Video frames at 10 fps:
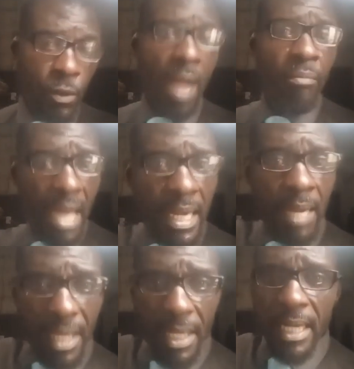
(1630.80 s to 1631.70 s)
who are
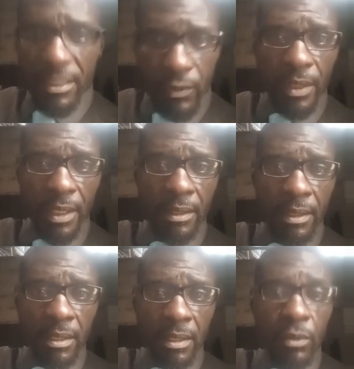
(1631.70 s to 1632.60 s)
black Americans
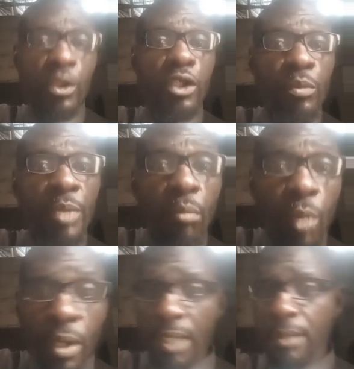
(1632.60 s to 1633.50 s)
today, we should be
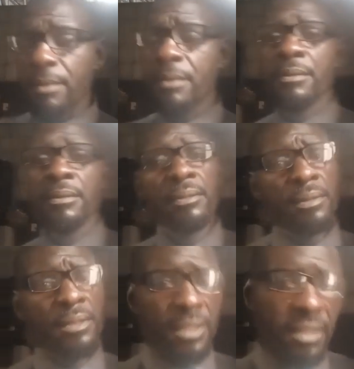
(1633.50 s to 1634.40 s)
mourning.
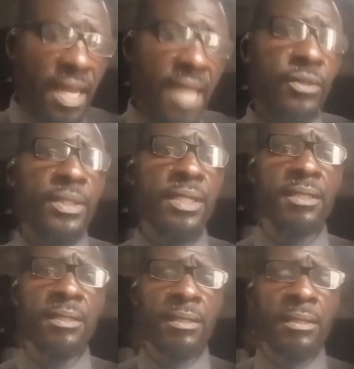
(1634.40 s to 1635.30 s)
It is like
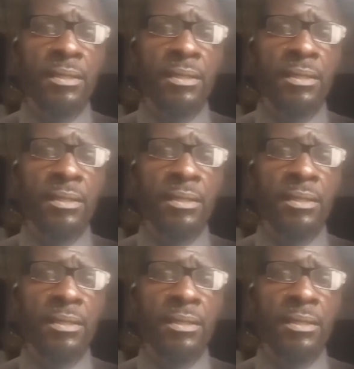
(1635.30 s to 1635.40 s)
today.